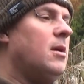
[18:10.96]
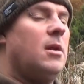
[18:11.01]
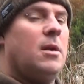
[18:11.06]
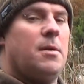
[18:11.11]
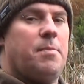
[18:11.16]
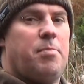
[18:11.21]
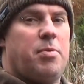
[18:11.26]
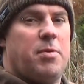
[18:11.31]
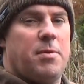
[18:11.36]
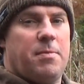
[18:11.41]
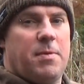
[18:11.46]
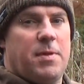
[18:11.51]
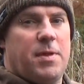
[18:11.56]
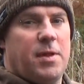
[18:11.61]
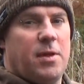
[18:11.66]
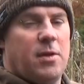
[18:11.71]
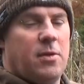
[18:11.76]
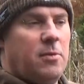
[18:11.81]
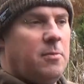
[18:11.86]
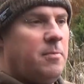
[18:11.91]
I'll
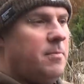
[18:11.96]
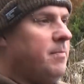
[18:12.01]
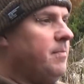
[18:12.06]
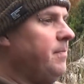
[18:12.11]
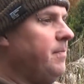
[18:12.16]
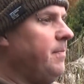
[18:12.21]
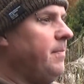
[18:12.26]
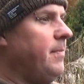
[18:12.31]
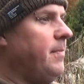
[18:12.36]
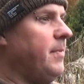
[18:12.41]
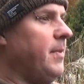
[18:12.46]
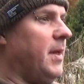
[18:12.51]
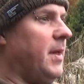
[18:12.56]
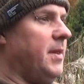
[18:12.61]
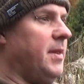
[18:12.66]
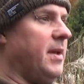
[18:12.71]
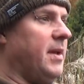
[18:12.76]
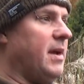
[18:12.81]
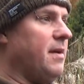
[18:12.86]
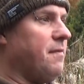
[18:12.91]
presume
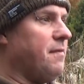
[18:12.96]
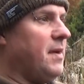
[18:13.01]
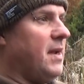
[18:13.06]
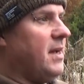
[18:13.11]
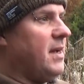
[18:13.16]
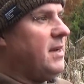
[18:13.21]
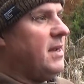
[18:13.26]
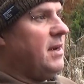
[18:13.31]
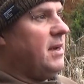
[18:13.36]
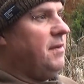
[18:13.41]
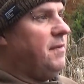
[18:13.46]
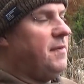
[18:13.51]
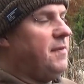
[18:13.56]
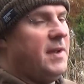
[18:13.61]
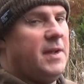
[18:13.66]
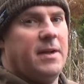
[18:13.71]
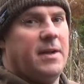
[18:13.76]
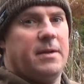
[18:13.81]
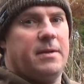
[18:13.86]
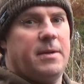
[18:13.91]
that they haven't had
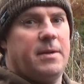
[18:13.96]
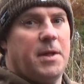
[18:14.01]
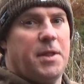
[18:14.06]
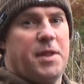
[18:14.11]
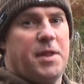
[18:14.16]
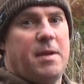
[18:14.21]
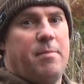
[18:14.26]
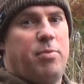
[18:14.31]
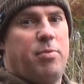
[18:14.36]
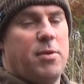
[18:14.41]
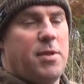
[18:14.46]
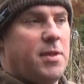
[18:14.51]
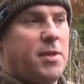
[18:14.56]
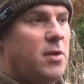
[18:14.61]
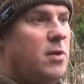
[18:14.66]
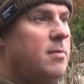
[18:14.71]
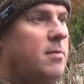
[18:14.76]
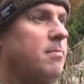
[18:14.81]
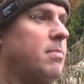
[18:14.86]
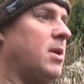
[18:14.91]
anything. I say
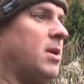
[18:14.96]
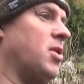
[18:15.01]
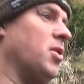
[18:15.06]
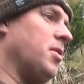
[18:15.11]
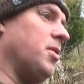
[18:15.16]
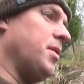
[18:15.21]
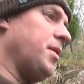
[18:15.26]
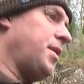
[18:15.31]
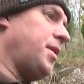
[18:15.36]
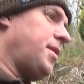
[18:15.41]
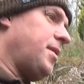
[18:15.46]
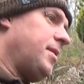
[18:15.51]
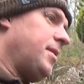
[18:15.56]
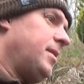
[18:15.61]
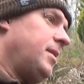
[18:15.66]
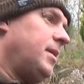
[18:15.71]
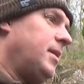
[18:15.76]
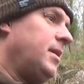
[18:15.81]
presume because